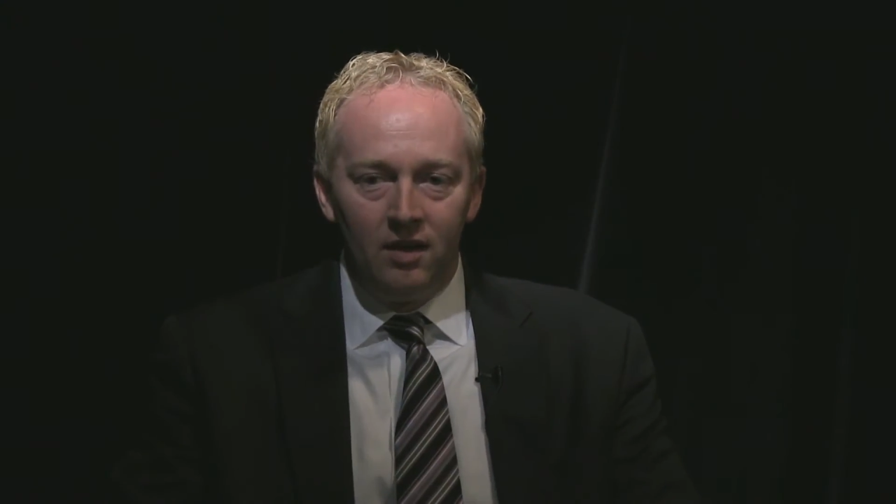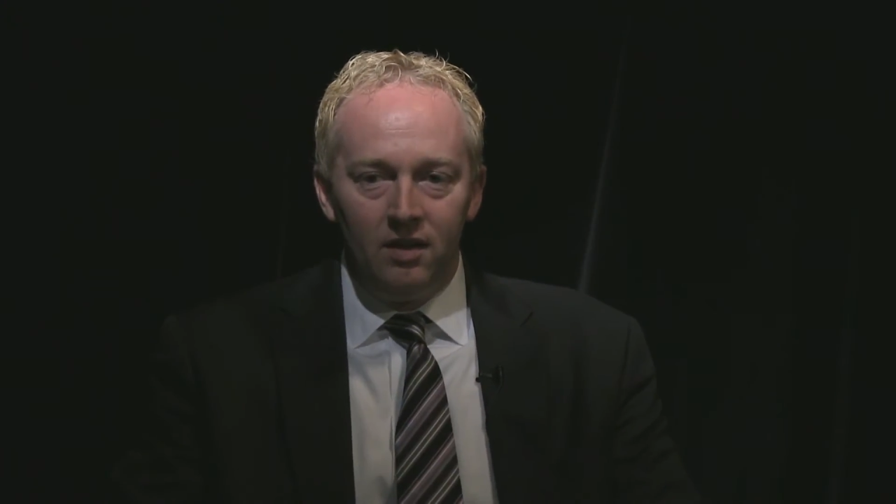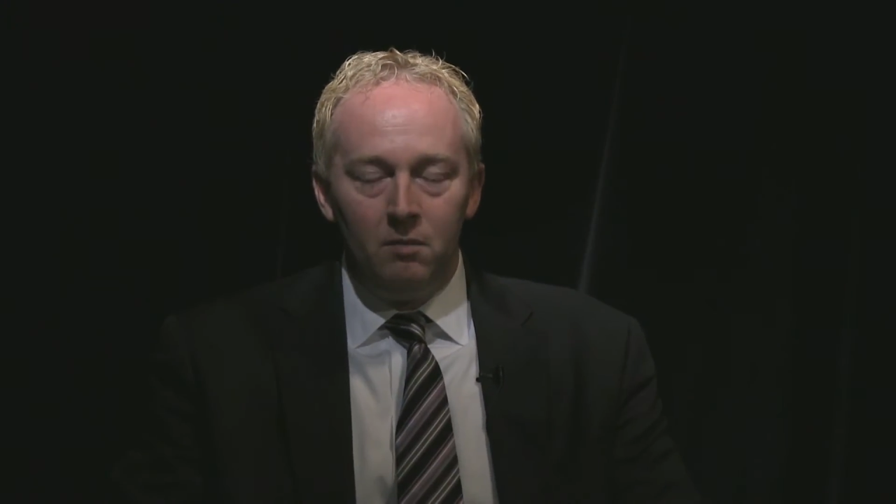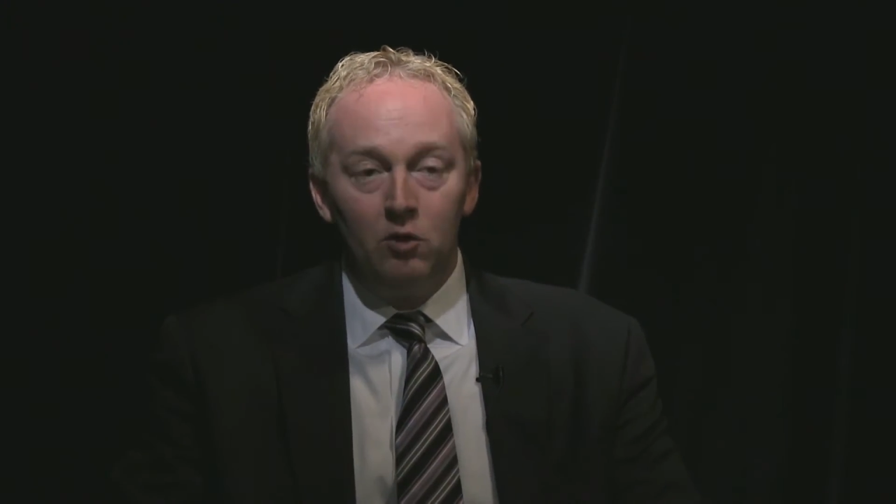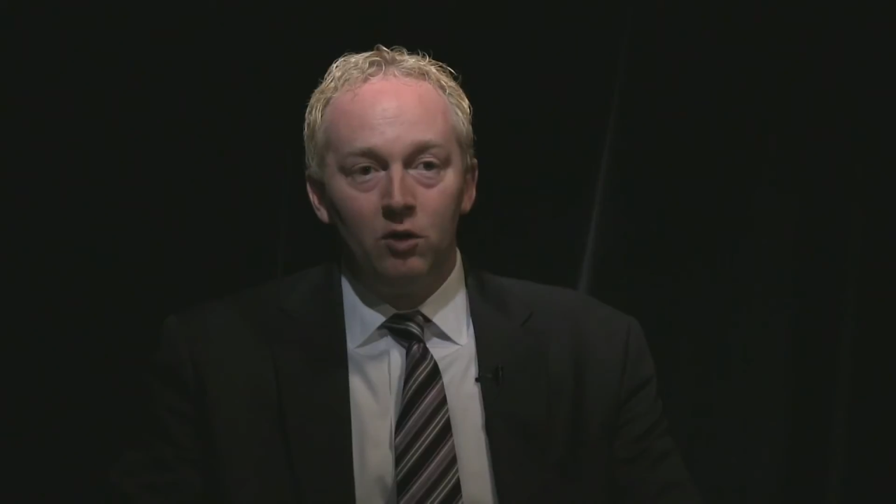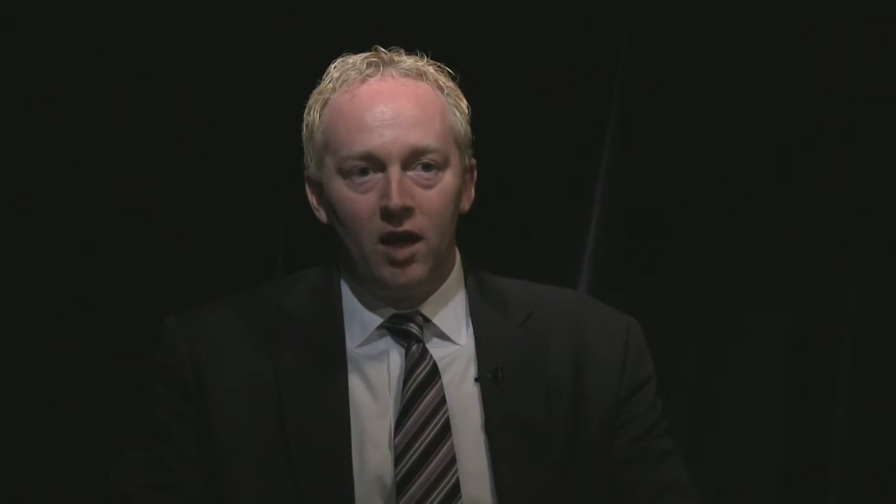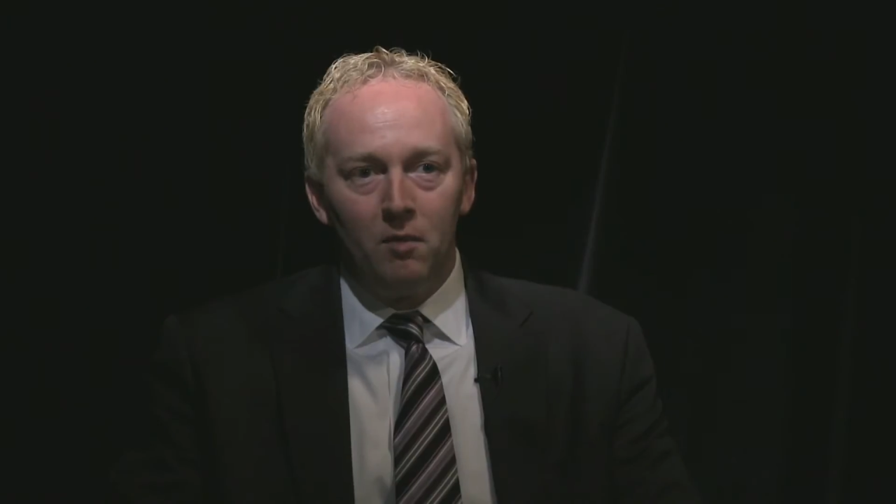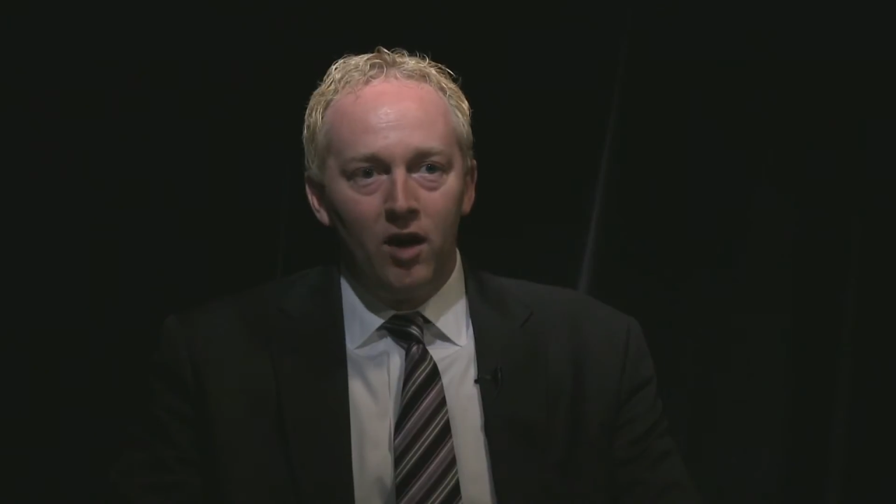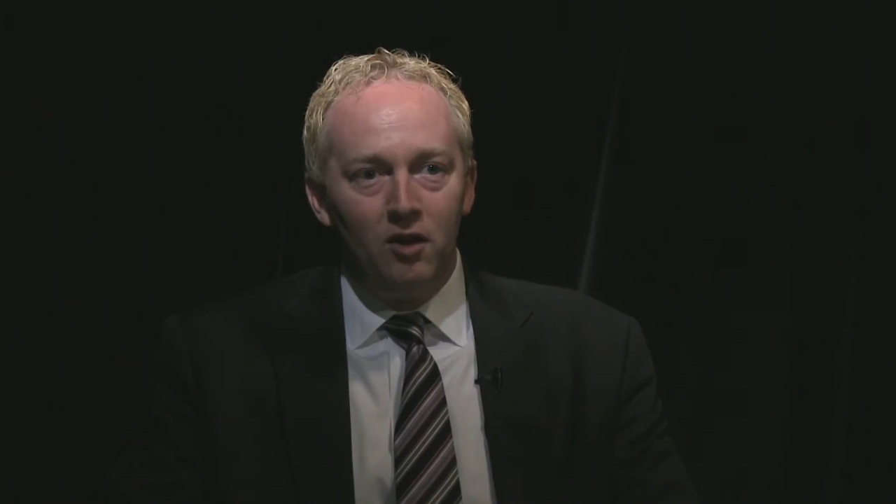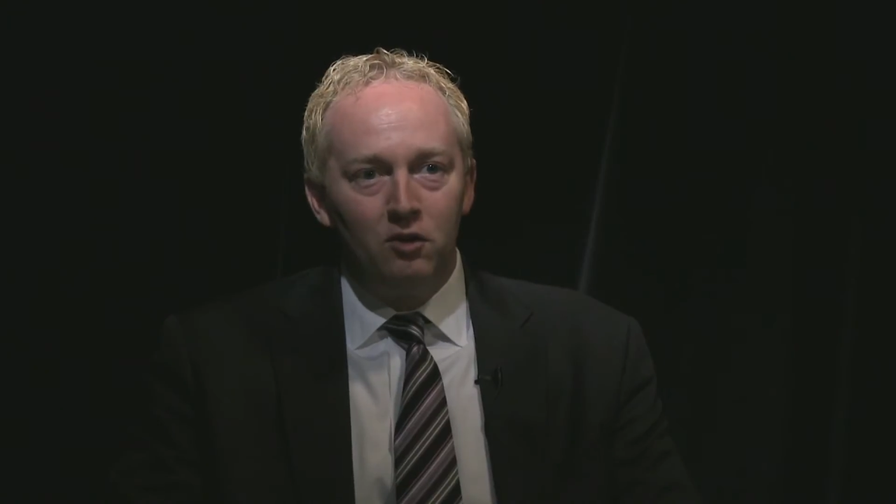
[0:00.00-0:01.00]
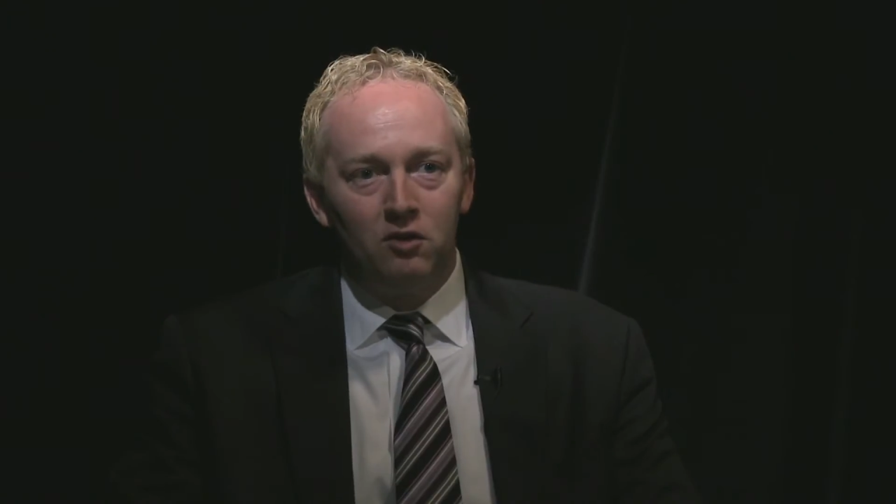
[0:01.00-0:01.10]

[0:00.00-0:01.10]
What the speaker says: the Mutual Admiration